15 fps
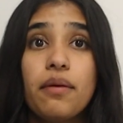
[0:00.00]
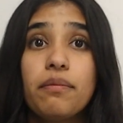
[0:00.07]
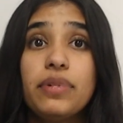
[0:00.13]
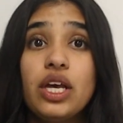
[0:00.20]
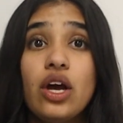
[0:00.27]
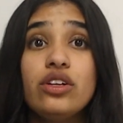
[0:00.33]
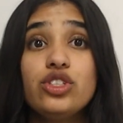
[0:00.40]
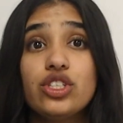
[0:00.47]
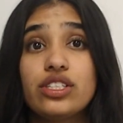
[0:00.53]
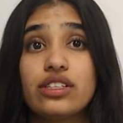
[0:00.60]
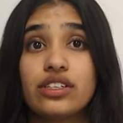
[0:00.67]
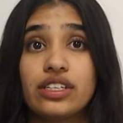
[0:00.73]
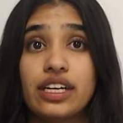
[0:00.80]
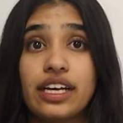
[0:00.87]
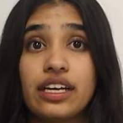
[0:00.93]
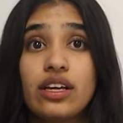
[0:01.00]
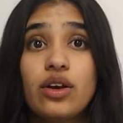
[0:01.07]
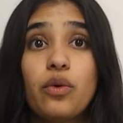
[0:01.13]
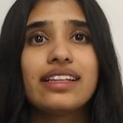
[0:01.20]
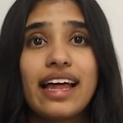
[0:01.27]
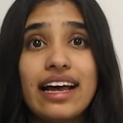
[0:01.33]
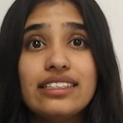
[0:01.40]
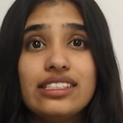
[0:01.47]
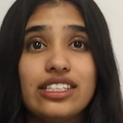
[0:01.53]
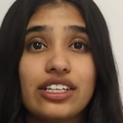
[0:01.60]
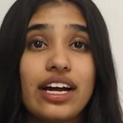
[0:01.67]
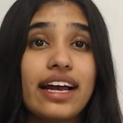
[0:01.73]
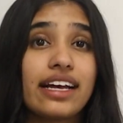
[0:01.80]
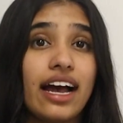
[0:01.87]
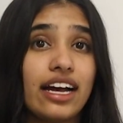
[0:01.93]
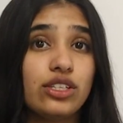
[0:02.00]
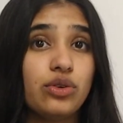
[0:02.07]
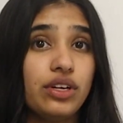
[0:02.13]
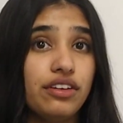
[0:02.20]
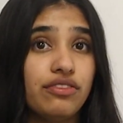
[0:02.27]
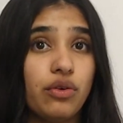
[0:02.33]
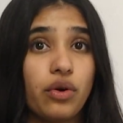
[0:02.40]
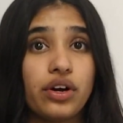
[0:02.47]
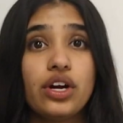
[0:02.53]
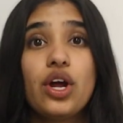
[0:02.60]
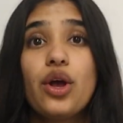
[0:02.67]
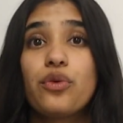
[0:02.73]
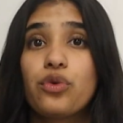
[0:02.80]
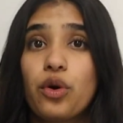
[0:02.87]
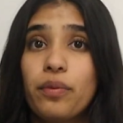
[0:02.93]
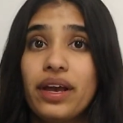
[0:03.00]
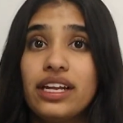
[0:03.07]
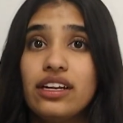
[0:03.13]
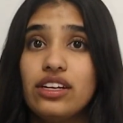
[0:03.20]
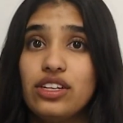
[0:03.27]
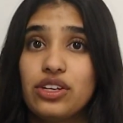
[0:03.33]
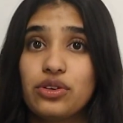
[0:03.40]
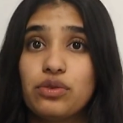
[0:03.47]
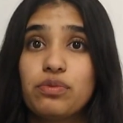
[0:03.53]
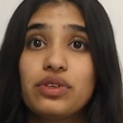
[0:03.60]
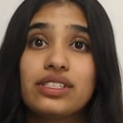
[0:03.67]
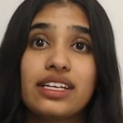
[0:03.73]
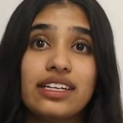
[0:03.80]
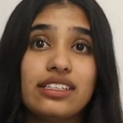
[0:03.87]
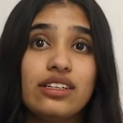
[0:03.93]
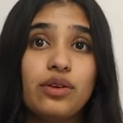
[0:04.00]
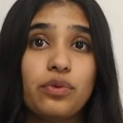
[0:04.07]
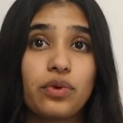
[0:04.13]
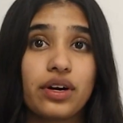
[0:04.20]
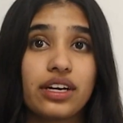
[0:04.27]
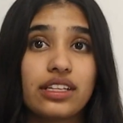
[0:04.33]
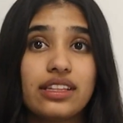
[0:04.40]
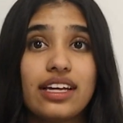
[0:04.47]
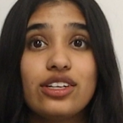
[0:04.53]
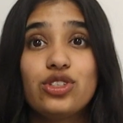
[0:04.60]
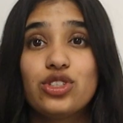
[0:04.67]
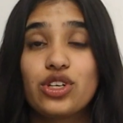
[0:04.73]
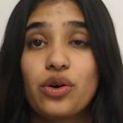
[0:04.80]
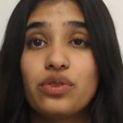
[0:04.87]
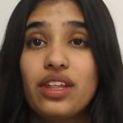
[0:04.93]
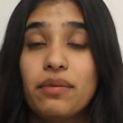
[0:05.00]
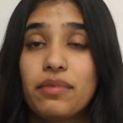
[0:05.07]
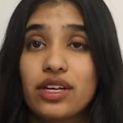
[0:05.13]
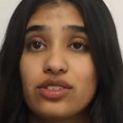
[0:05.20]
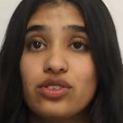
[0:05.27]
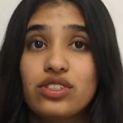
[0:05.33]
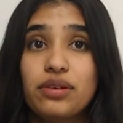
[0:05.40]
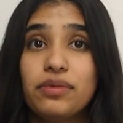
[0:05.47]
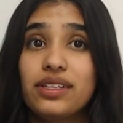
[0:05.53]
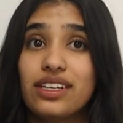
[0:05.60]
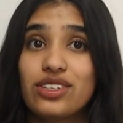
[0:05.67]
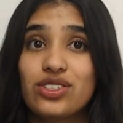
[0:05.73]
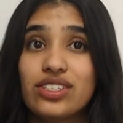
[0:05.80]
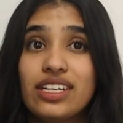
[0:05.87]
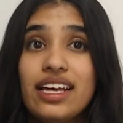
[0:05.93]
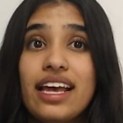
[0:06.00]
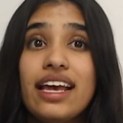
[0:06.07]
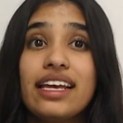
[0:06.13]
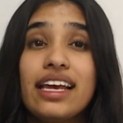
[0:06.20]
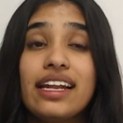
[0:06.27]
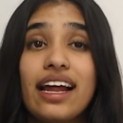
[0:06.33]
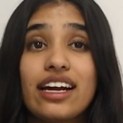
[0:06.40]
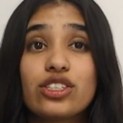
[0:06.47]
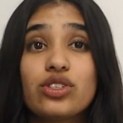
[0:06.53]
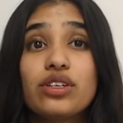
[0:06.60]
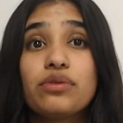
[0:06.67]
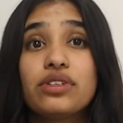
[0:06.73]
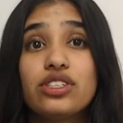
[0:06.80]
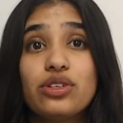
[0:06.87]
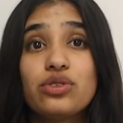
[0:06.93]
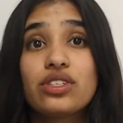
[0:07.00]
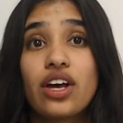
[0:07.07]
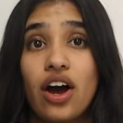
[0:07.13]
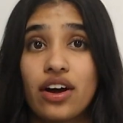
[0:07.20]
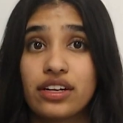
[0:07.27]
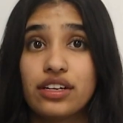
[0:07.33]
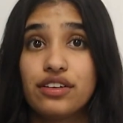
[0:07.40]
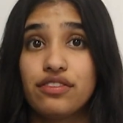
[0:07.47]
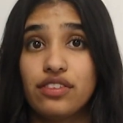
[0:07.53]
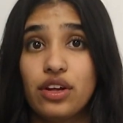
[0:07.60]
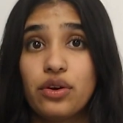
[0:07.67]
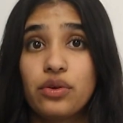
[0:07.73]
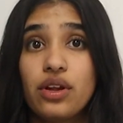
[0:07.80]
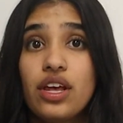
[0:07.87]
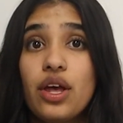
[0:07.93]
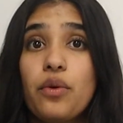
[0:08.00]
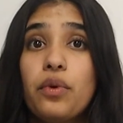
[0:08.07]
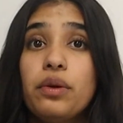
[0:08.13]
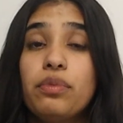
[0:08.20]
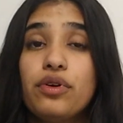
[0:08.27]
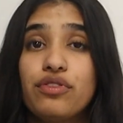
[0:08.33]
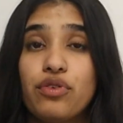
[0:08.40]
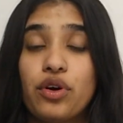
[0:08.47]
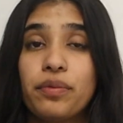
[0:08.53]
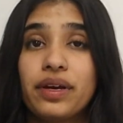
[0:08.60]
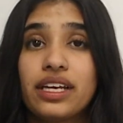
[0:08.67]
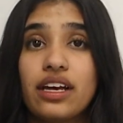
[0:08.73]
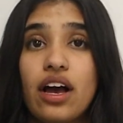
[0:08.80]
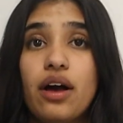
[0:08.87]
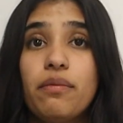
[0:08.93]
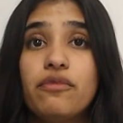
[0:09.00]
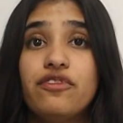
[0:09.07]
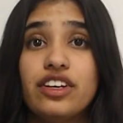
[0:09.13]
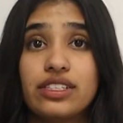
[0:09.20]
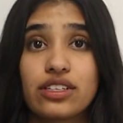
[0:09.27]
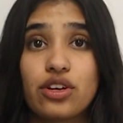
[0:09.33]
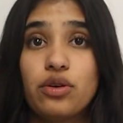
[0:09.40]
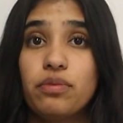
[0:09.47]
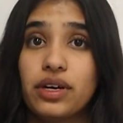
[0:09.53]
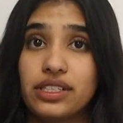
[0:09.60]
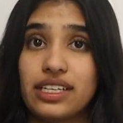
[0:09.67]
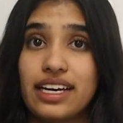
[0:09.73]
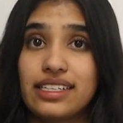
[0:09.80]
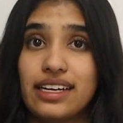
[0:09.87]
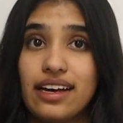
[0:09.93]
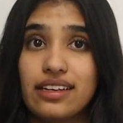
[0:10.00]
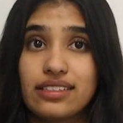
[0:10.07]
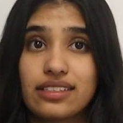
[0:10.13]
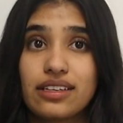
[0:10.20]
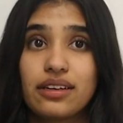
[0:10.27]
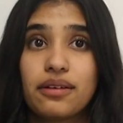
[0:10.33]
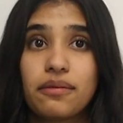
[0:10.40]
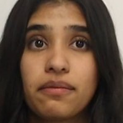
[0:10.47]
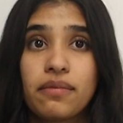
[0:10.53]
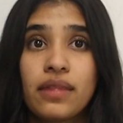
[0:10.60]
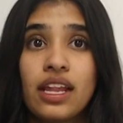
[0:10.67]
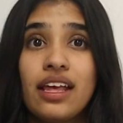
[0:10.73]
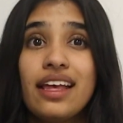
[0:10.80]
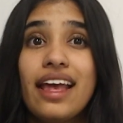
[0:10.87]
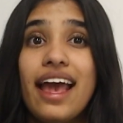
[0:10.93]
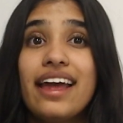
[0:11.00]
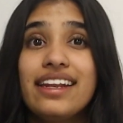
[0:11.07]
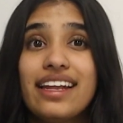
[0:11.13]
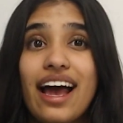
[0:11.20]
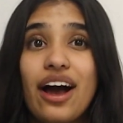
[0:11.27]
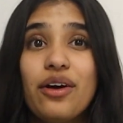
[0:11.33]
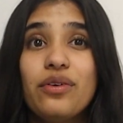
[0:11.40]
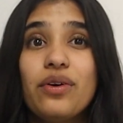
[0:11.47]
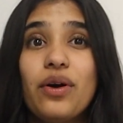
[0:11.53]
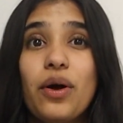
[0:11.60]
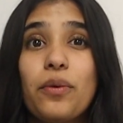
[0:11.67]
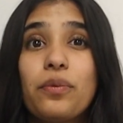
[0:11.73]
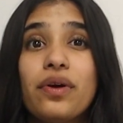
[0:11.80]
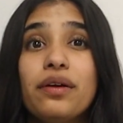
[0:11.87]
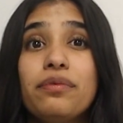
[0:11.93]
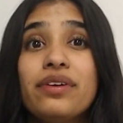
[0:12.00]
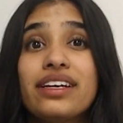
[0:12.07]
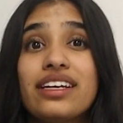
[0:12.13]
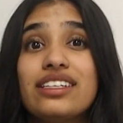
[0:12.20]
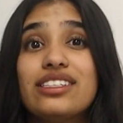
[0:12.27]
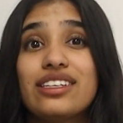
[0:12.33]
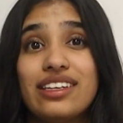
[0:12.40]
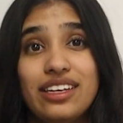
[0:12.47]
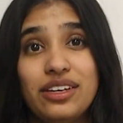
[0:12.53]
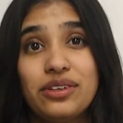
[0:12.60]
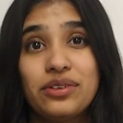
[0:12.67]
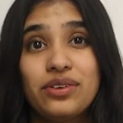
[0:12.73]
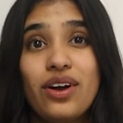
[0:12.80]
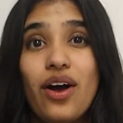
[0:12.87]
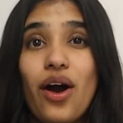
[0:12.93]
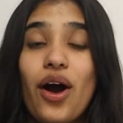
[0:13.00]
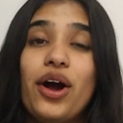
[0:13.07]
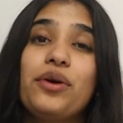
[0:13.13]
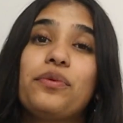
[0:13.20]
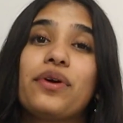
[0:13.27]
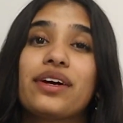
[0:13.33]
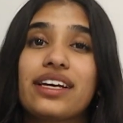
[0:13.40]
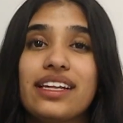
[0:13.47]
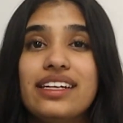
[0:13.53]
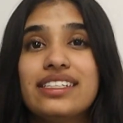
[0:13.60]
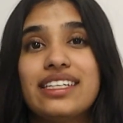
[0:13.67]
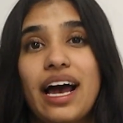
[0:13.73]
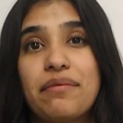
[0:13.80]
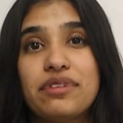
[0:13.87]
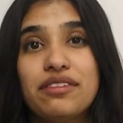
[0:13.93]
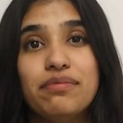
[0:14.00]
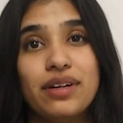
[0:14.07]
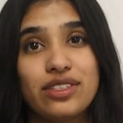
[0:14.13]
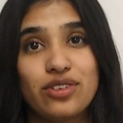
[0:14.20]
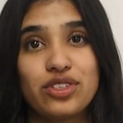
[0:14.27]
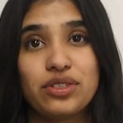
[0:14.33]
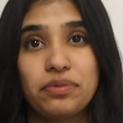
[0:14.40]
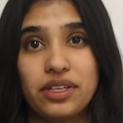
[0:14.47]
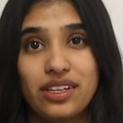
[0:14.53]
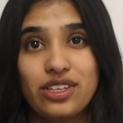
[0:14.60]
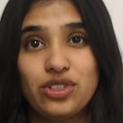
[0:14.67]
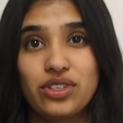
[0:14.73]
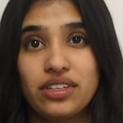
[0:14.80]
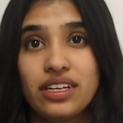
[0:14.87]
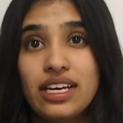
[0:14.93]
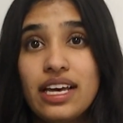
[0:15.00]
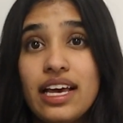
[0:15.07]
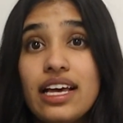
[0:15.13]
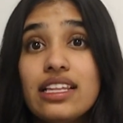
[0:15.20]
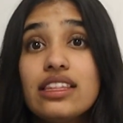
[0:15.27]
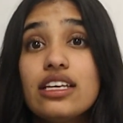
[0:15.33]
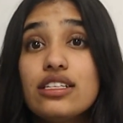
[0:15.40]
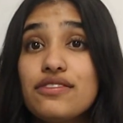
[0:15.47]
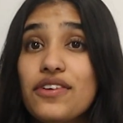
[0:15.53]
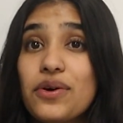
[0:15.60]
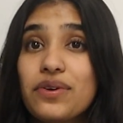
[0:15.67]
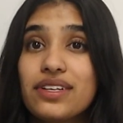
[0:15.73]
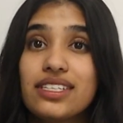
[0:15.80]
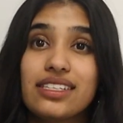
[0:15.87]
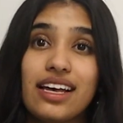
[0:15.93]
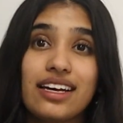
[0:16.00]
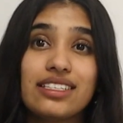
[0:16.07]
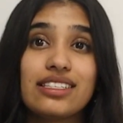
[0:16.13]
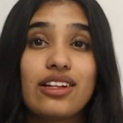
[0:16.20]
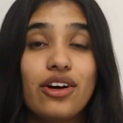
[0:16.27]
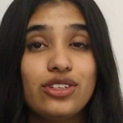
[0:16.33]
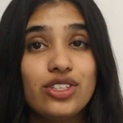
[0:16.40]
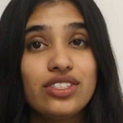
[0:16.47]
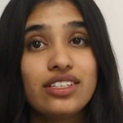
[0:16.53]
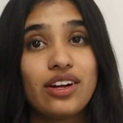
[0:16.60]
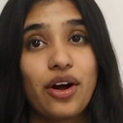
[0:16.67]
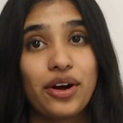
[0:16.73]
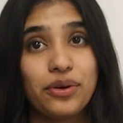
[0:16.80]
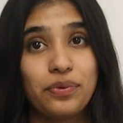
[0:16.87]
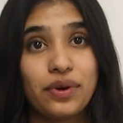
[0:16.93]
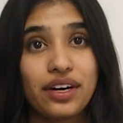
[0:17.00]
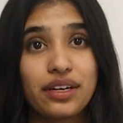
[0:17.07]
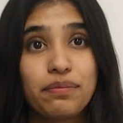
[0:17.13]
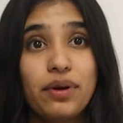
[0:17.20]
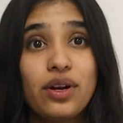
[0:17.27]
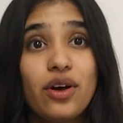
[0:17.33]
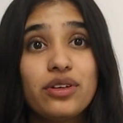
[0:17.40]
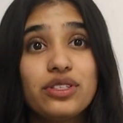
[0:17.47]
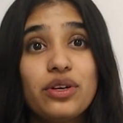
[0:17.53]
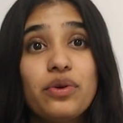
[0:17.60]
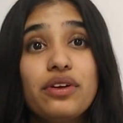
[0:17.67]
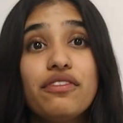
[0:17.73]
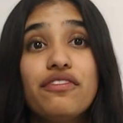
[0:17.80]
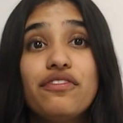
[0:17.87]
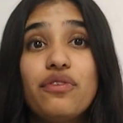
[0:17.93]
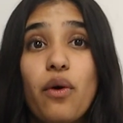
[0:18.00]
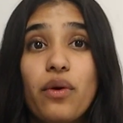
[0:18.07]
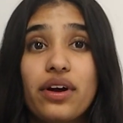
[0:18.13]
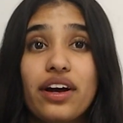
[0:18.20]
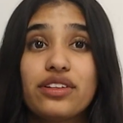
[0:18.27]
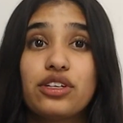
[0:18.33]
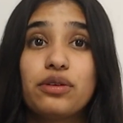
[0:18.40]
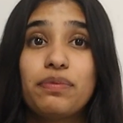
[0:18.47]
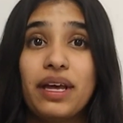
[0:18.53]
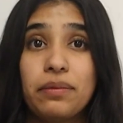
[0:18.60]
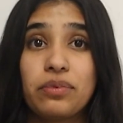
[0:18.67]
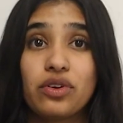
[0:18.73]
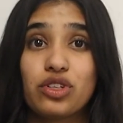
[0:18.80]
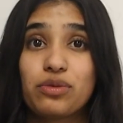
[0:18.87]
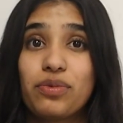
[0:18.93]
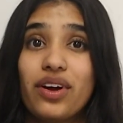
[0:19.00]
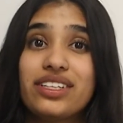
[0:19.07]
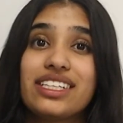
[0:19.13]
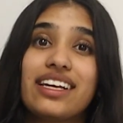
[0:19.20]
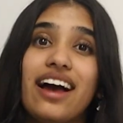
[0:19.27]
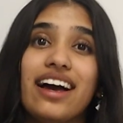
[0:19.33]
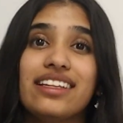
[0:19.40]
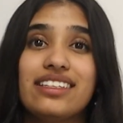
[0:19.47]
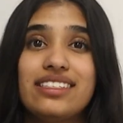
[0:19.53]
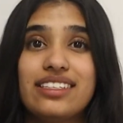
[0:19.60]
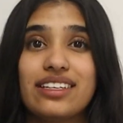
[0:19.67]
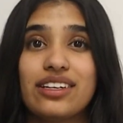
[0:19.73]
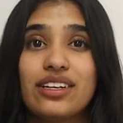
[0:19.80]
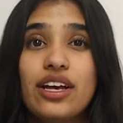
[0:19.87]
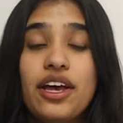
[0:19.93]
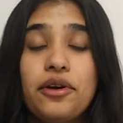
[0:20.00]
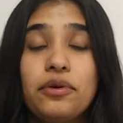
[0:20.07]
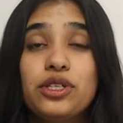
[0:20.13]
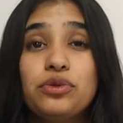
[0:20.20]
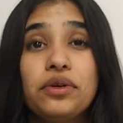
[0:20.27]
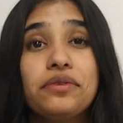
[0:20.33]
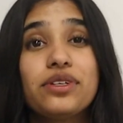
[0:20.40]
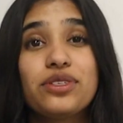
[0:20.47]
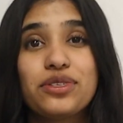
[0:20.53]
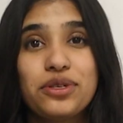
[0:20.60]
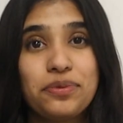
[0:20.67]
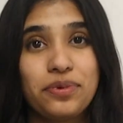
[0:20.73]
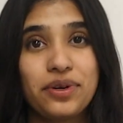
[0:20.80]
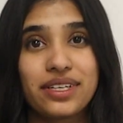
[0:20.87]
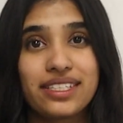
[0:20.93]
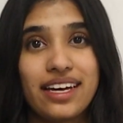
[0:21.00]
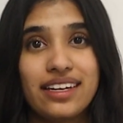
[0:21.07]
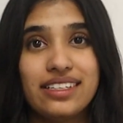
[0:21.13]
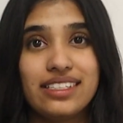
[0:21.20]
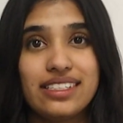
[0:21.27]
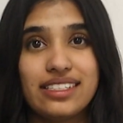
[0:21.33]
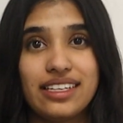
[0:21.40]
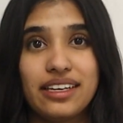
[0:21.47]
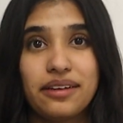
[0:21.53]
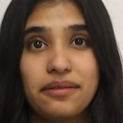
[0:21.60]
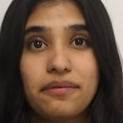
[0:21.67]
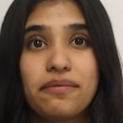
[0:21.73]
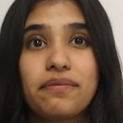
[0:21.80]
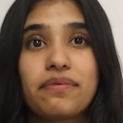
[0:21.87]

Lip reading: Beyond just learning, last year at CHI25, Romain and Yoon presented a work that showed that muscle stimulation can actually reduce cognitive load when performing a physical multitask. And now, we're bringing to you our work in adaptive muscle stimulation. This focus lies not just in our work, but also in 4 other papers brought to CHI this year, which we were super excited to see.